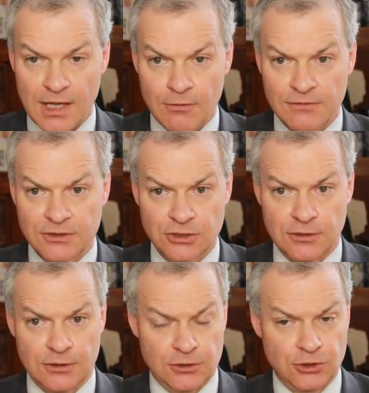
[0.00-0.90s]
However,
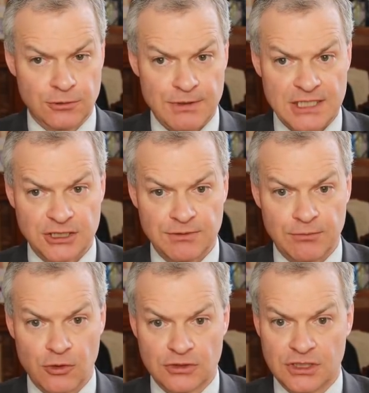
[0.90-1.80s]
should Benj be
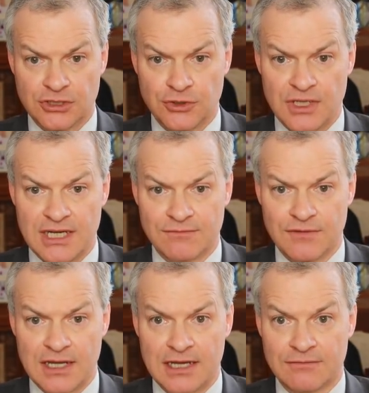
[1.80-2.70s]
blocked, I do have